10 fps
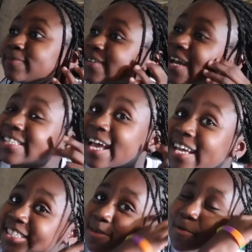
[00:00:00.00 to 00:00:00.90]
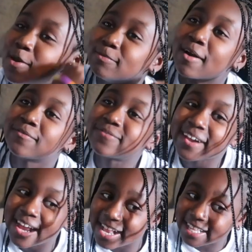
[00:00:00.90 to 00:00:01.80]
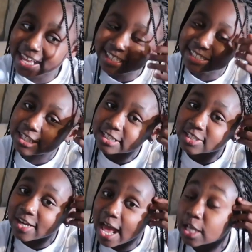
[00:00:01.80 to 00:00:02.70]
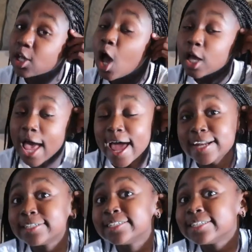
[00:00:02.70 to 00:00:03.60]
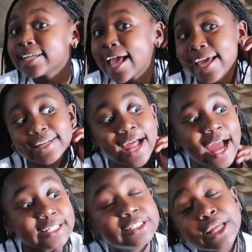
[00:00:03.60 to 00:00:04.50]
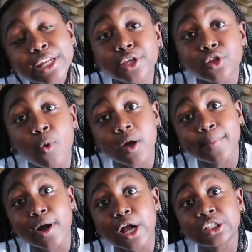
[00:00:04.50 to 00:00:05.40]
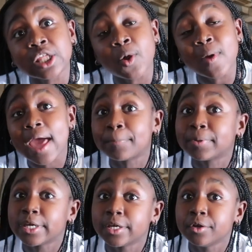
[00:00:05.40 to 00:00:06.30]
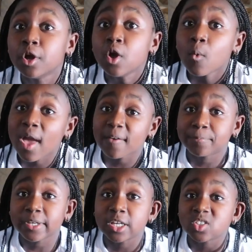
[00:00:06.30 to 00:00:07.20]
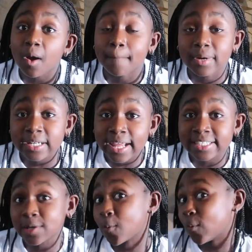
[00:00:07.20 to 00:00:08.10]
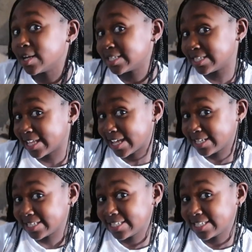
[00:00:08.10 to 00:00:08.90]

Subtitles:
Because I get to be with my friend, I get to look fun at, and I did need the water bottle because today we have PE. We have PEs on Mondays and Wednesdays.